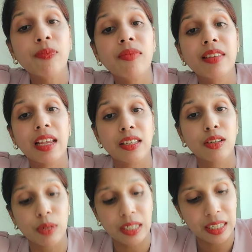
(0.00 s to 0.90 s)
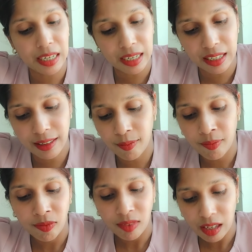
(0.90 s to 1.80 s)
section 29.
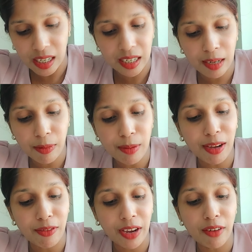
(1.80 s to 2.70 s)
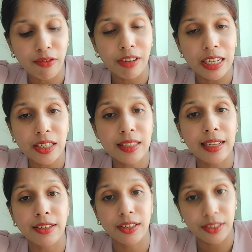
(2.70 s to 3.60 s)
Agreement by way of wager,
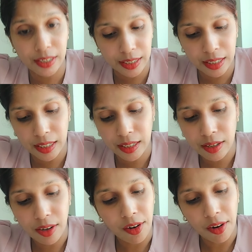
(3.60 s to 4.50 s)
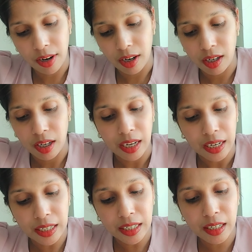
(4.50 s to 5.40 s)
section 30.
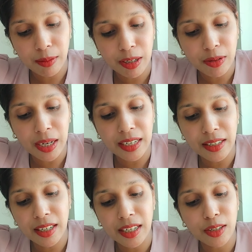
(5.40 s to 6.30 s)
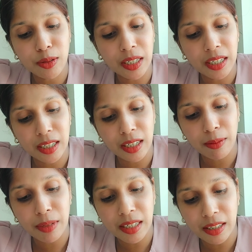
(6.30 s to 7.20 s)
An agreement to enter into an
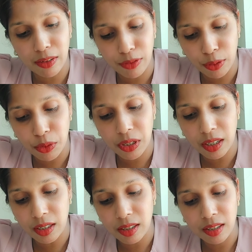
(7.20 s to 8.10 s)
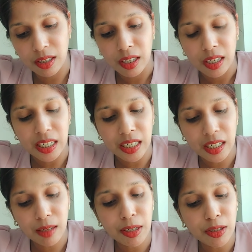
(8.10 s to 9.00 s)
agreement in the future. An
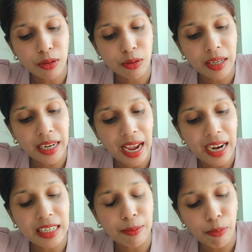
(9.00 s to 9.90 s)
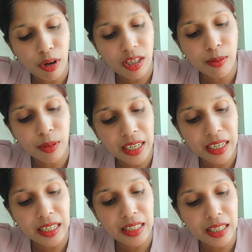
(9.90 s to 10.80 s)
agreement to do an act impossible in
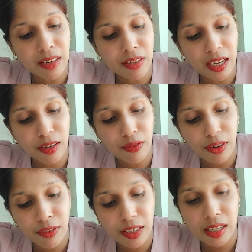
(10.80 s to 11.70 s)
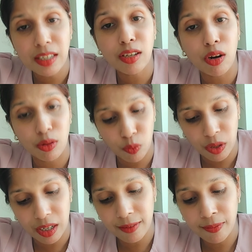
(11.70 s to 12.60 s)
itself, section 56, clause 1.